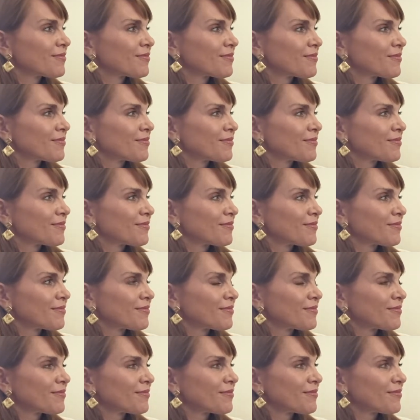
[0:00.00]

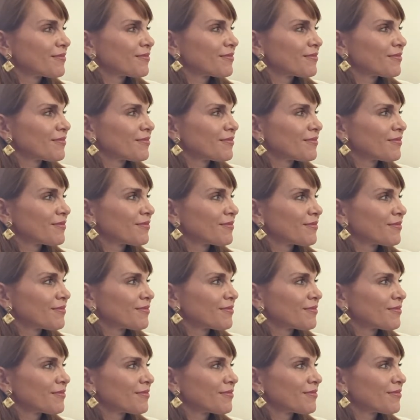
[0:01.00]

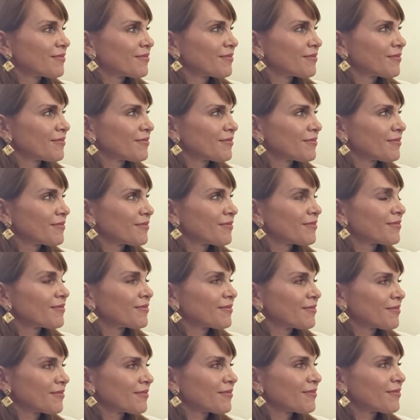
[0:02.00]

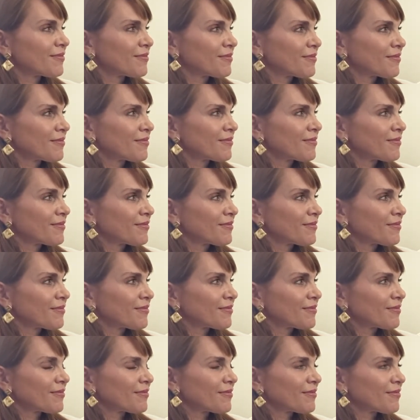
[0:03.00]

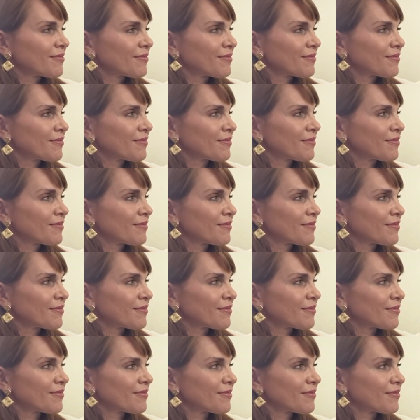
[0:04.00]

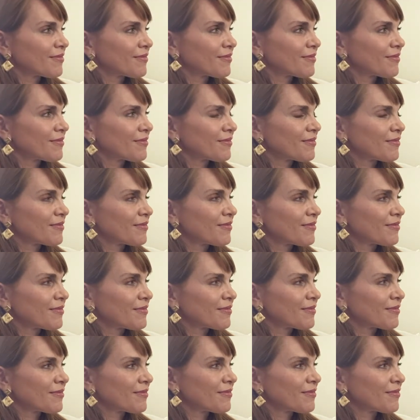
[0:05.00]
The person shown says nothing.